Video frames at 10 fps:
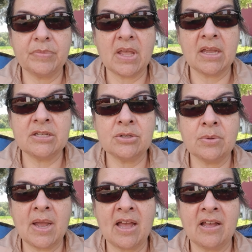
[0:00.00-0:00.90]
I do
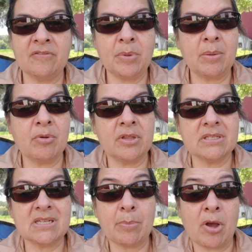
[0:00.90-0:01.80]
have people that
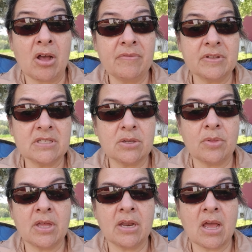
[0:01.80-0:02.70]
step off, and so
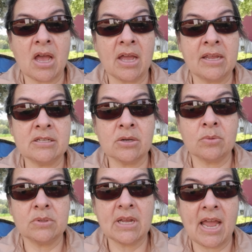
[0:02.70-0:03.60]
then I
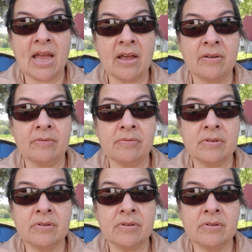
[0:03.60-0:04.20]
don't have